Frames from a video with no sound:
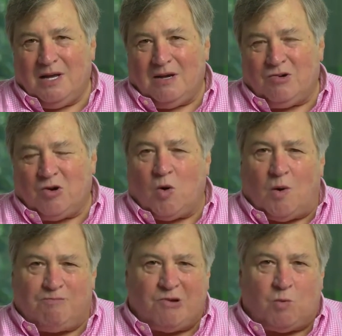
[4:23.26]
Her
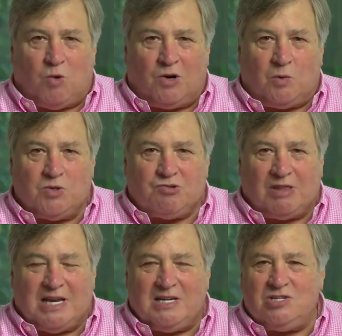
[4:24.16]
corporate work was
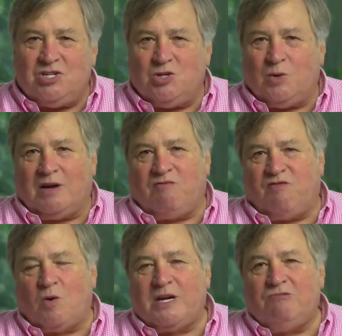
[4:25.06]
related to doing a
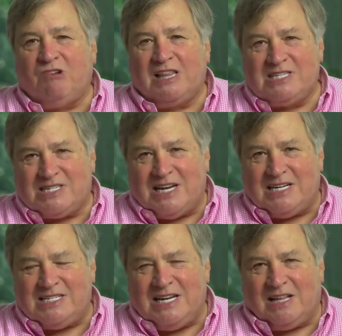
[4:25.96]
phony real
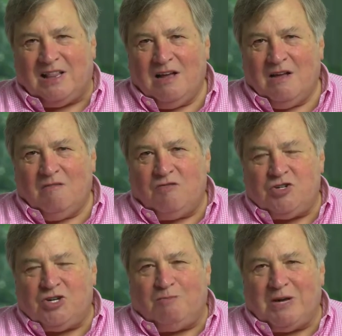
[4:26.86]
estate deal
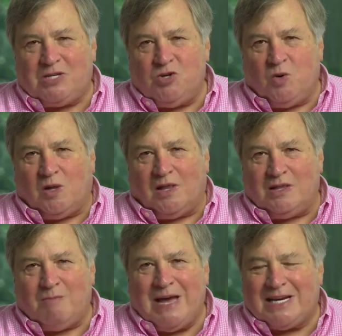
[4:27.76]
for Jim McDougal
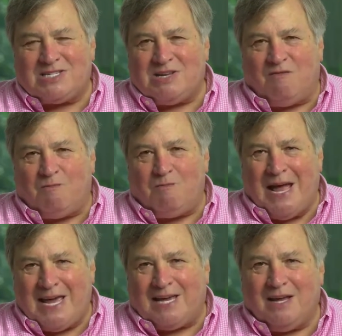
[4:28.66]
and the Madison
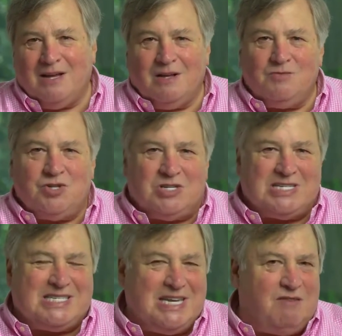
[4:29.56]
Bank to
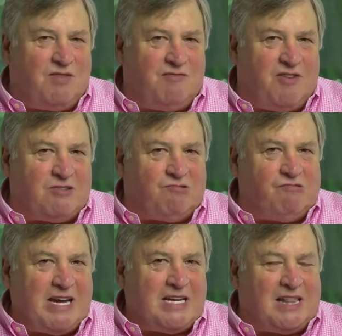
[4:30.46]
deceive the
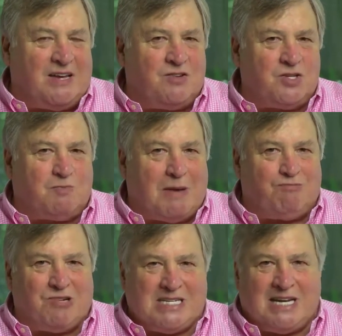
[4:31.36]
federal regulators by
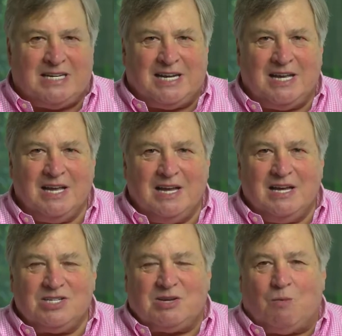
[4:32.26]
pretending
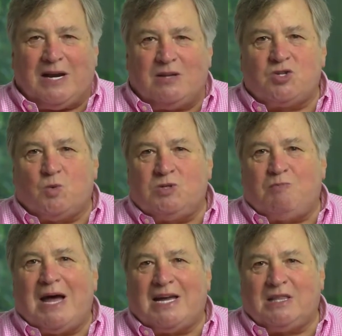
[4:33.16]
someone else was
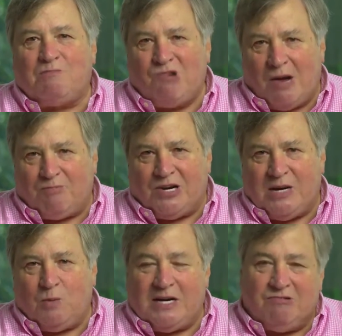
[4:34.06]
buying the
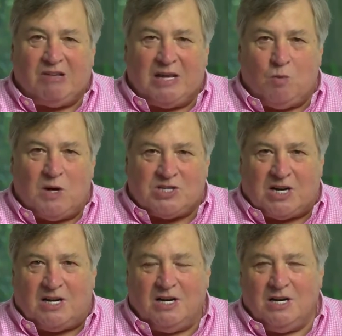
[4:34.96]
property when he really wasn't.